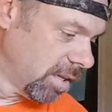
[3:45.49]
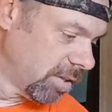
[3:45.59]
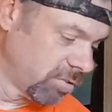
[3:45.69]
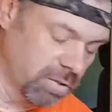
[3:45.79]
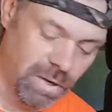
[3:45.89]

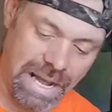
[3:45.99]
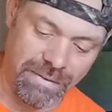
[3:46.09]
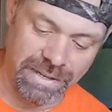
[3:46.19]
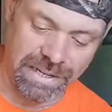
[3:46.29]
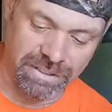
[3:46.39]
So I
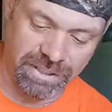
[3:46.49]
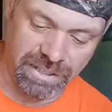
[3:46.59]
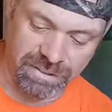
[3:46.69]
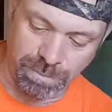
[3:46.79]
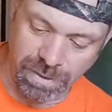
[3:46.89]
haven't had a
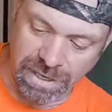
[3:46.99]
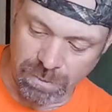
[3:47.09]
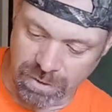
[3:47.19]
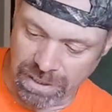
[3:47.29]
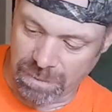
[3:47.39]
chance to play it
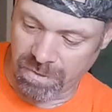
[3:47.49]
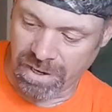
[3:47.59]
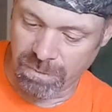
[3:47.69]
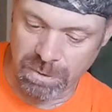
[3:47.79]
with an amplifier.